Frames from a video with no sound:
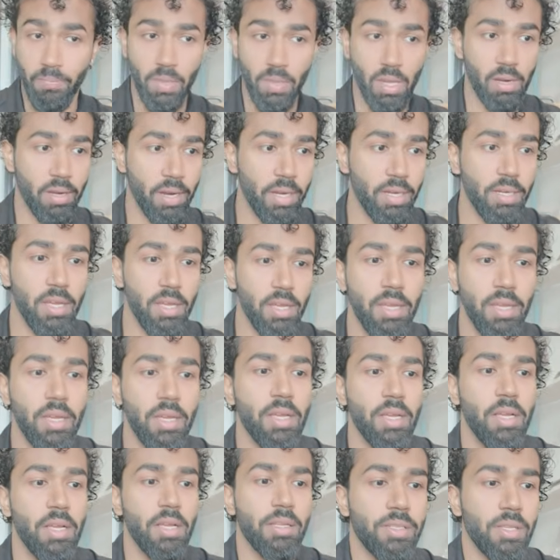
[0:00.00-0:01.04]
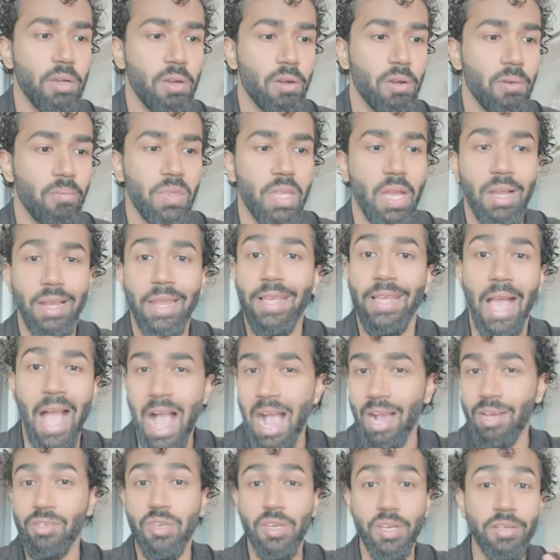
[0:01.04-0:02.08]
All right, so they are like
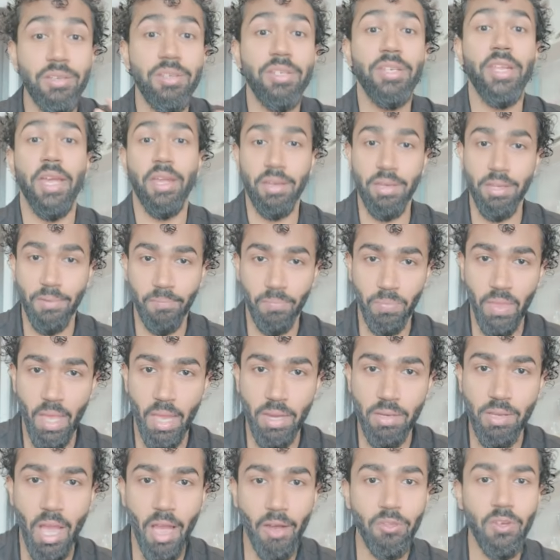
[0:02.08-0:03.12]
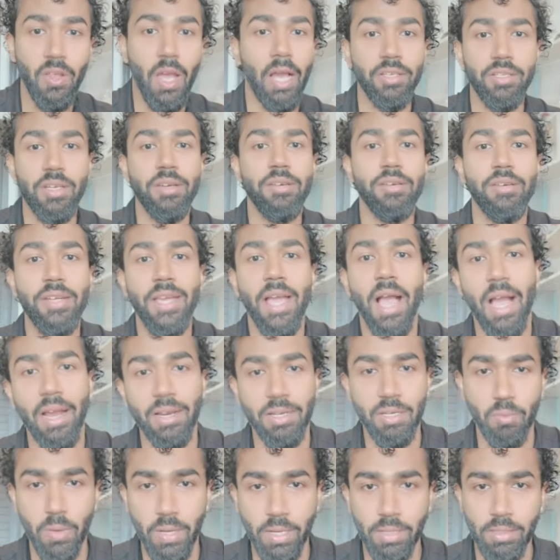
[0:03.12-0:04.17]
actually dead, and you have to actually
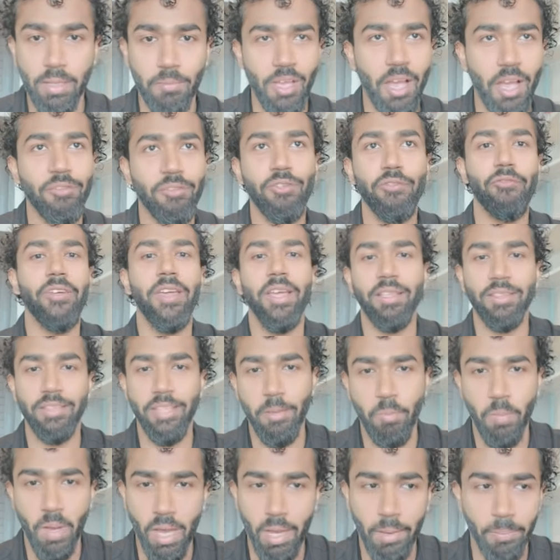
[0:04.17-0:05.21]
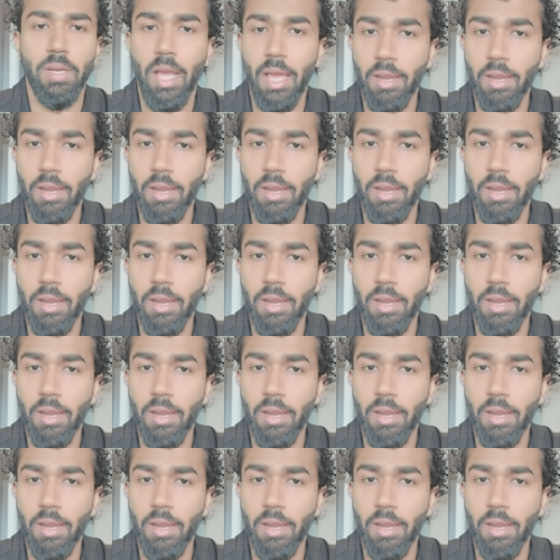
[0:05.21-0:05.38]
reactivate them. You have to wake them up.